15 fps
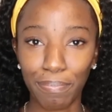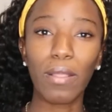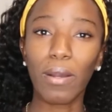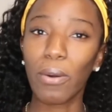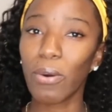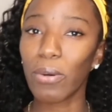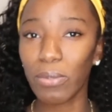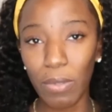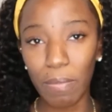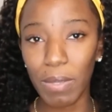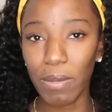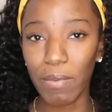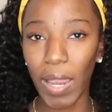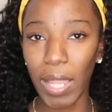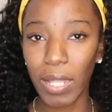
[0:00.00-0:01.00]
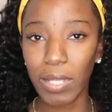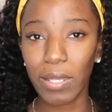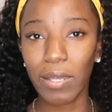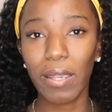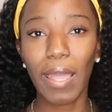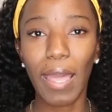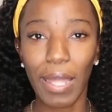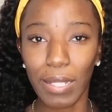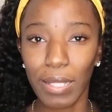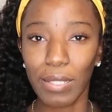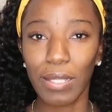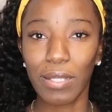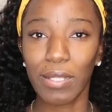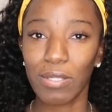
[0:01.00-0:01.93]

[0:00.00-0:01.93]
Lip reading: The code will be right here and in the